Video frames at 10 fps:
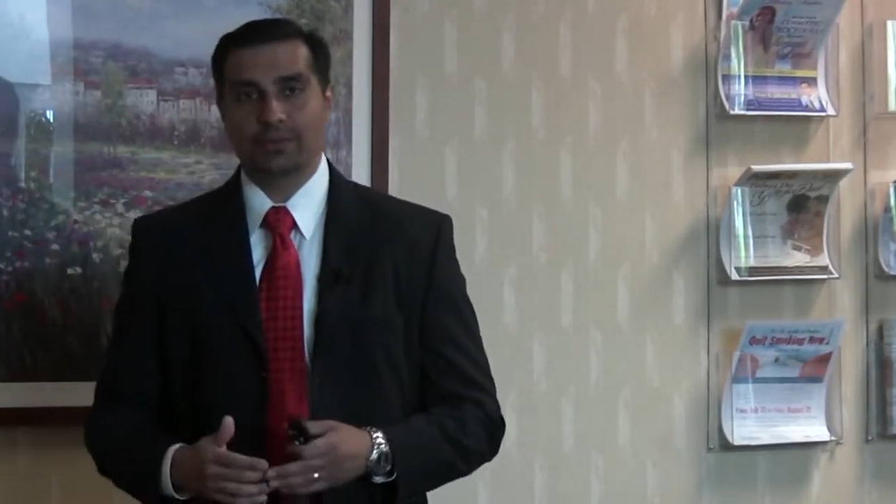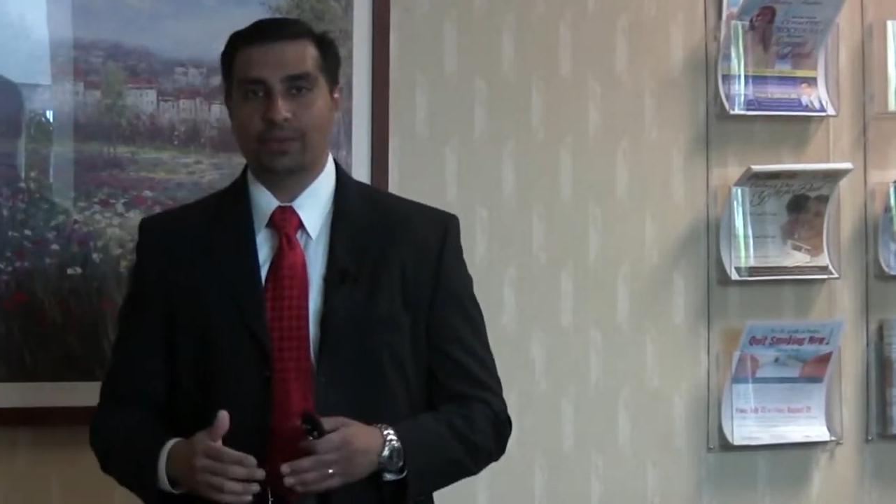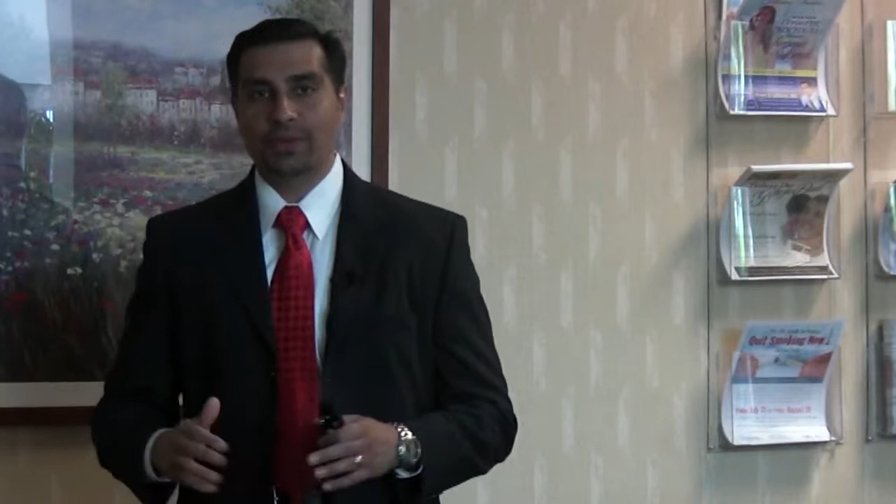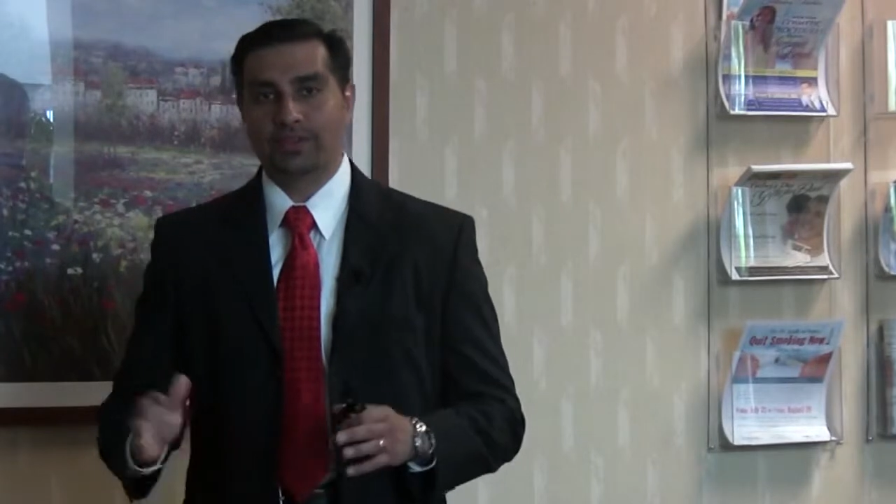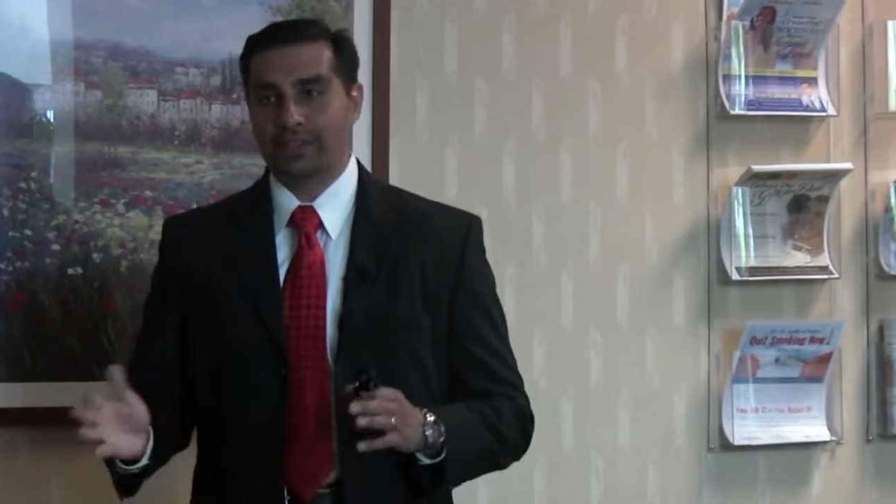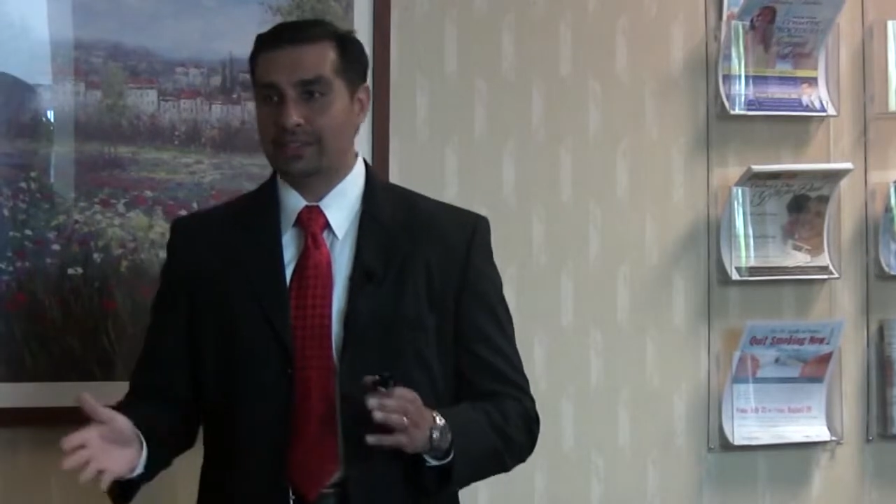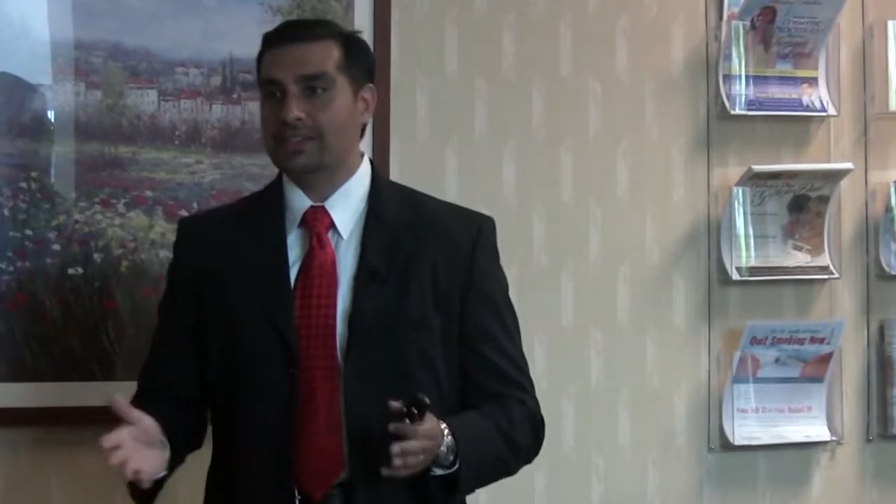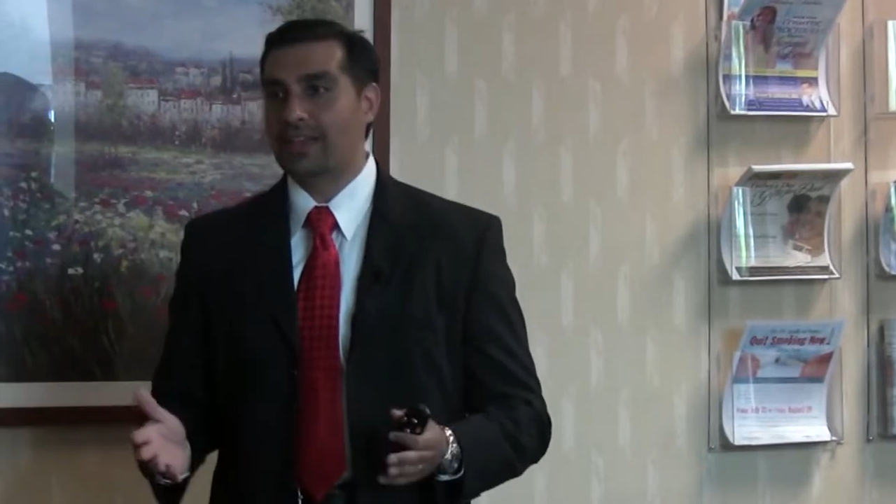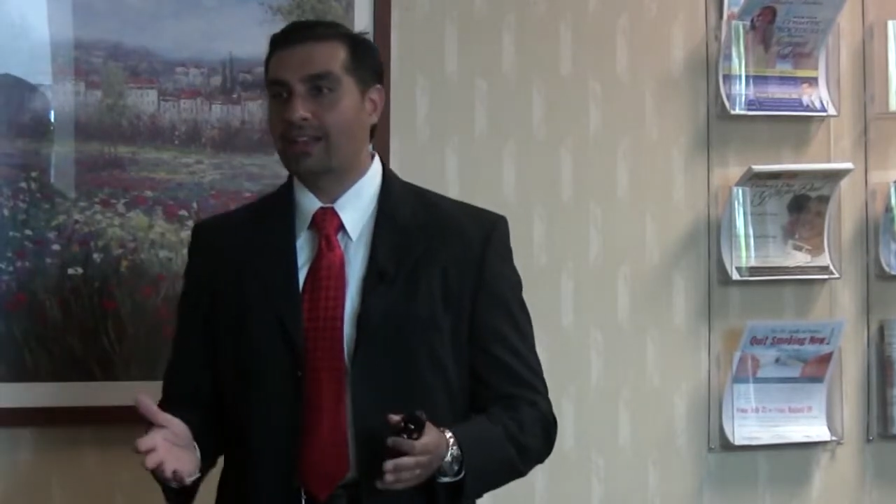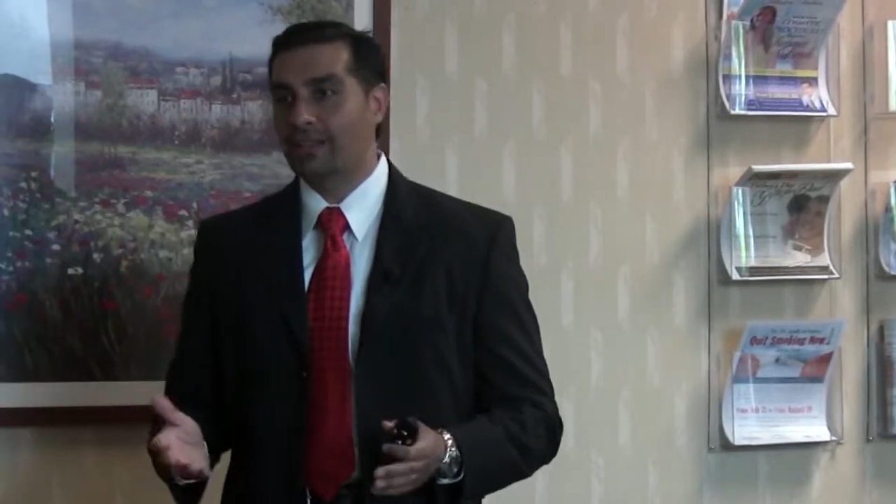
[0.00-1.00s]
you won't even
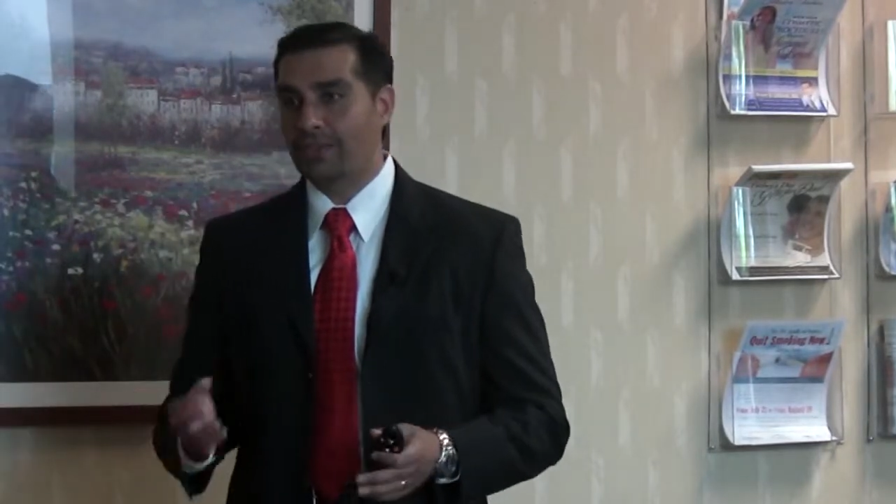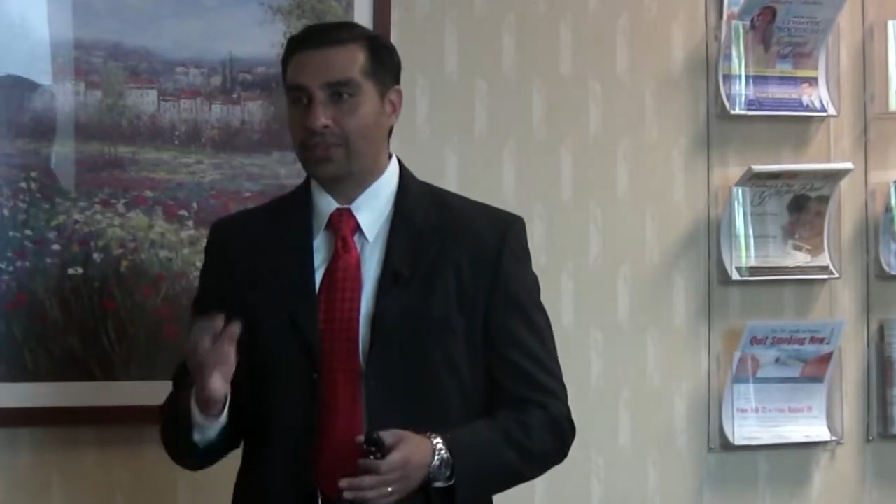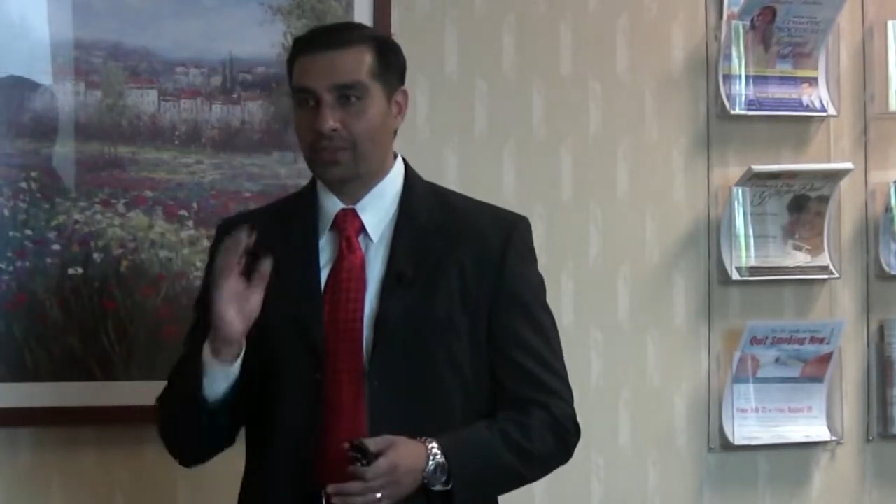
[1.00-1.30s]
tell